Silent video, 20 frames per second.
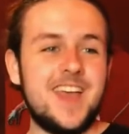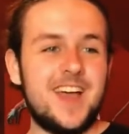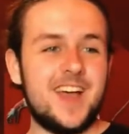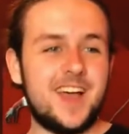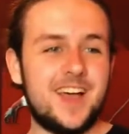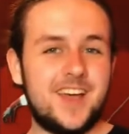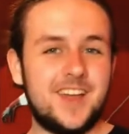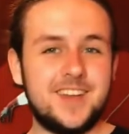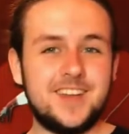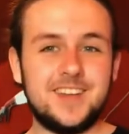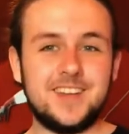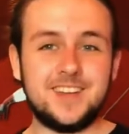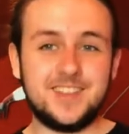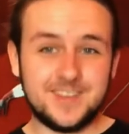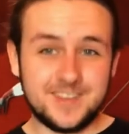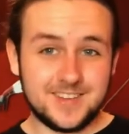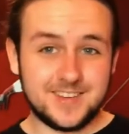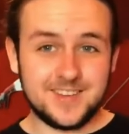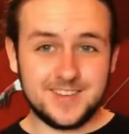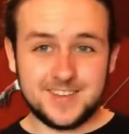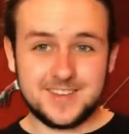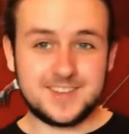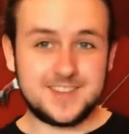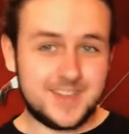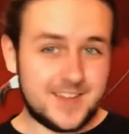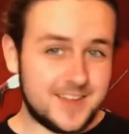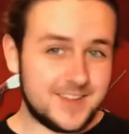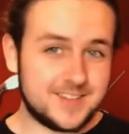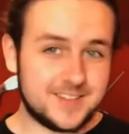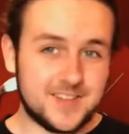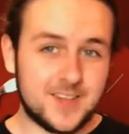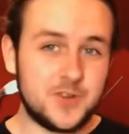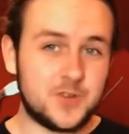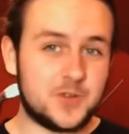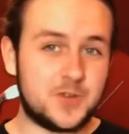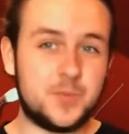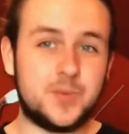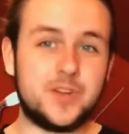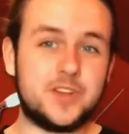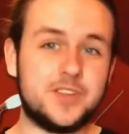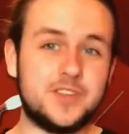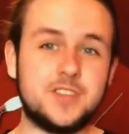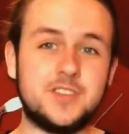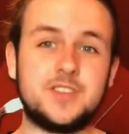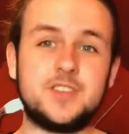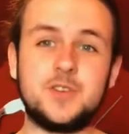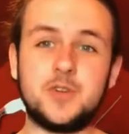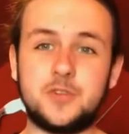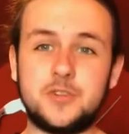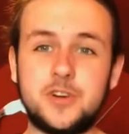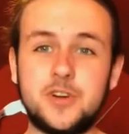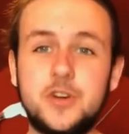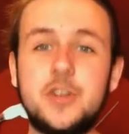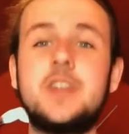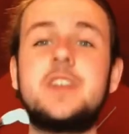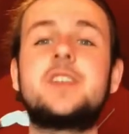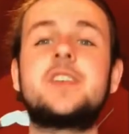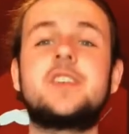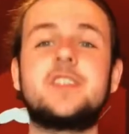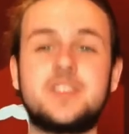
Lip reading: And it stands out because Topher Grace